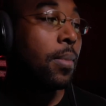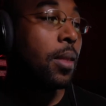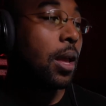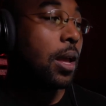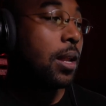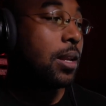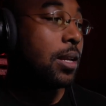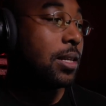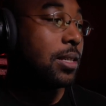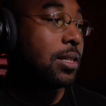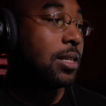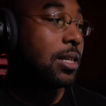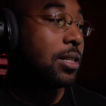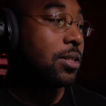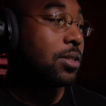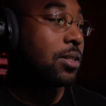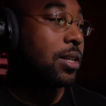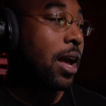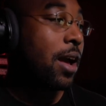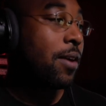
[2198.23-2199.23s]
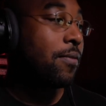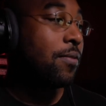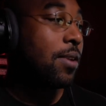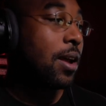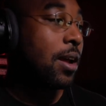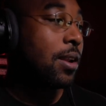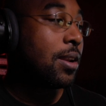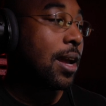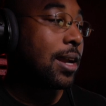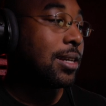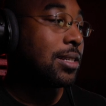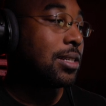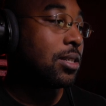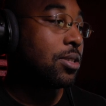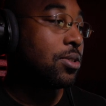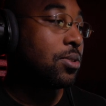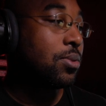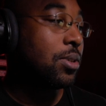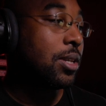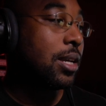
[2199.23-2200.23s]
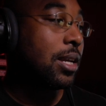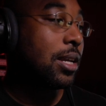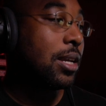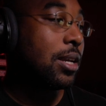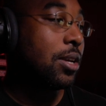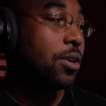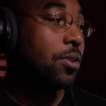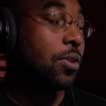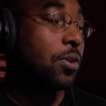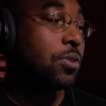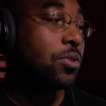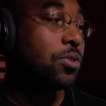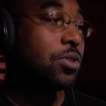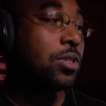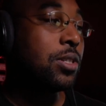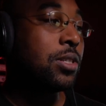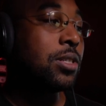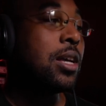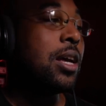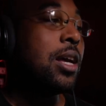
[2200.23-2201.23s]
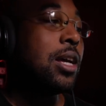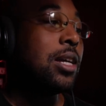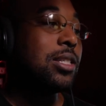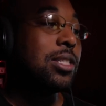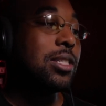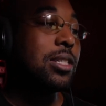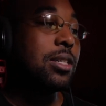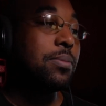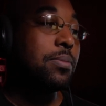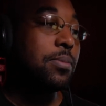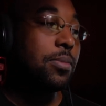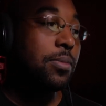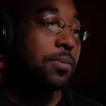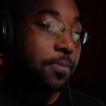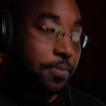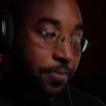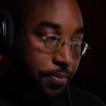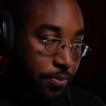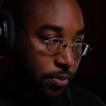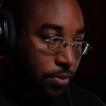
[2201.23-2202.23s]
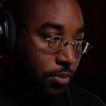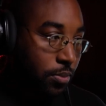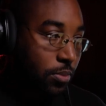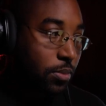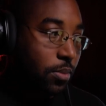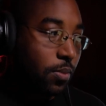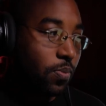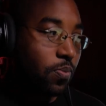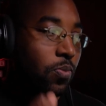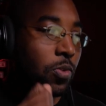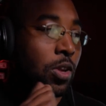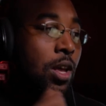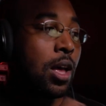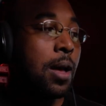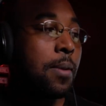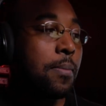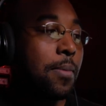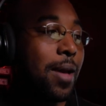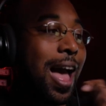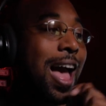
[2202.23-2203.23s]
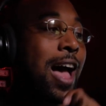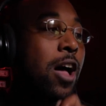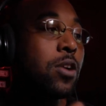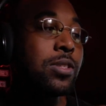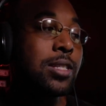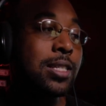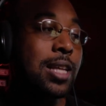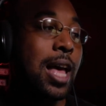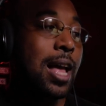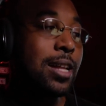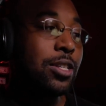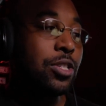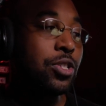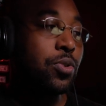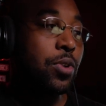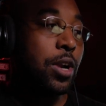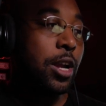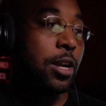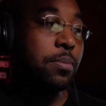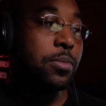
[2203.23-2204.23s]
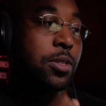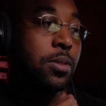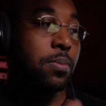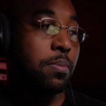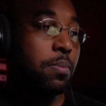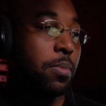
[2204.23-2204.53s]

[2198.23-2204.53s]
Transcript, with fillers: And then the tenors have a nice little lick here. Those are just some um, outside scrapes.